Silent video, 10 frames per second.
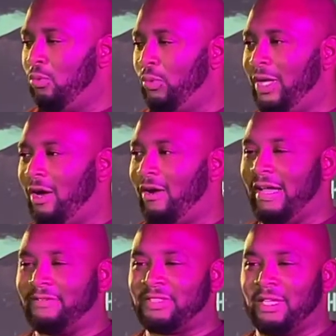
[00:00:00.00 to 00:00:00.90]
We all
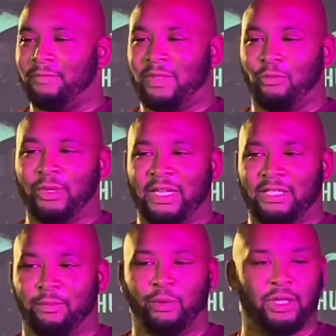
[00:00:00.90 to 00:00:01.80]
have something we need
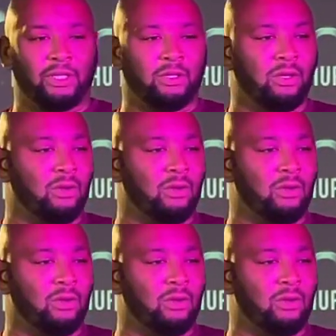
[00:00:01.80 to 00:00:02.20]
to bring to the